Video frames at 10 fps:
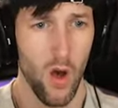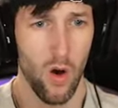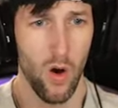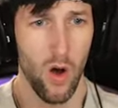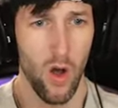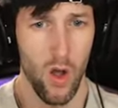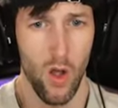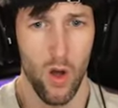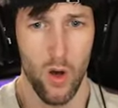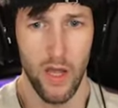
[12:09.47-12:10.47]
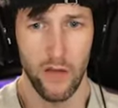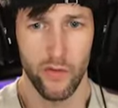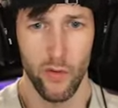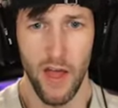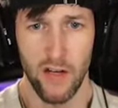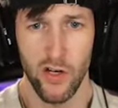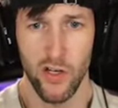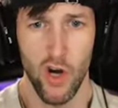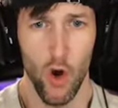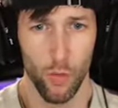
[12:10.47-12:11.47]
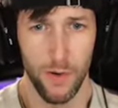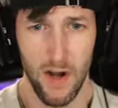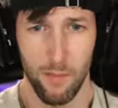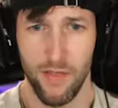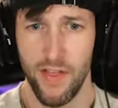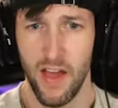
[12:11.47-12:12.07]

Oh, okay, so that just opened up